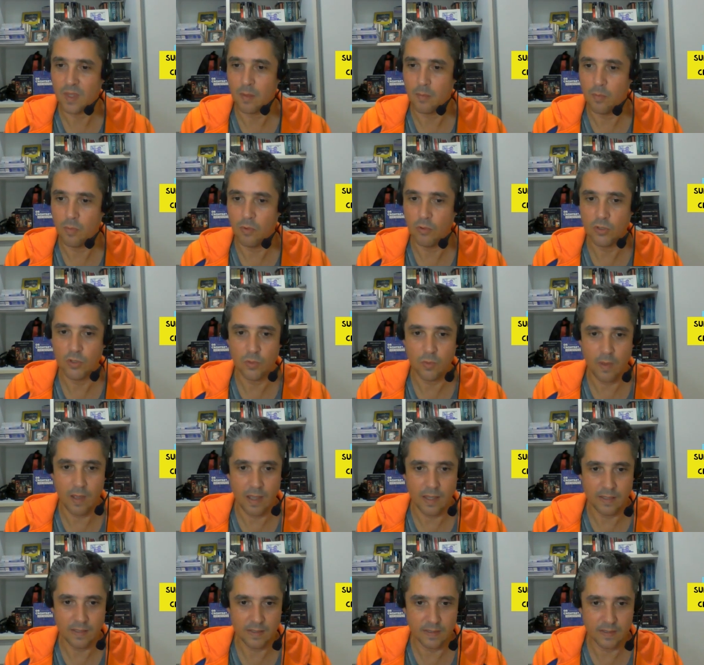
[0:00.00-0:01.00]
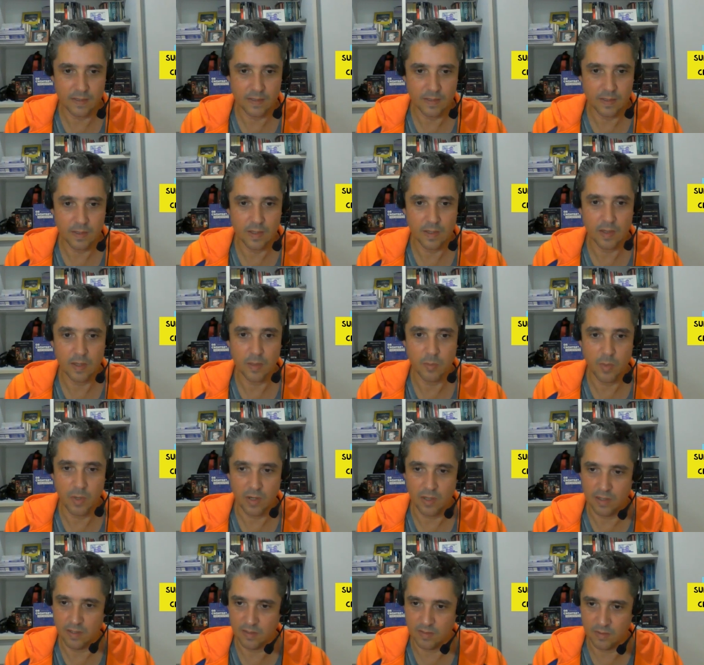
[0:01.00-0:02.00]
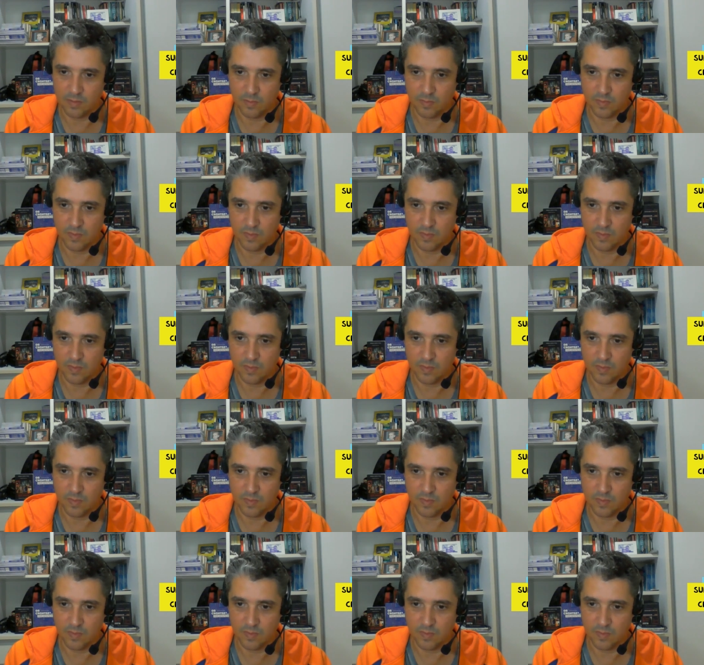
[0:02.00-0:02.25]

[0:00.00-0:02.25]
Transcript: bourgeois, the postmodernists, bourgeois liberalism.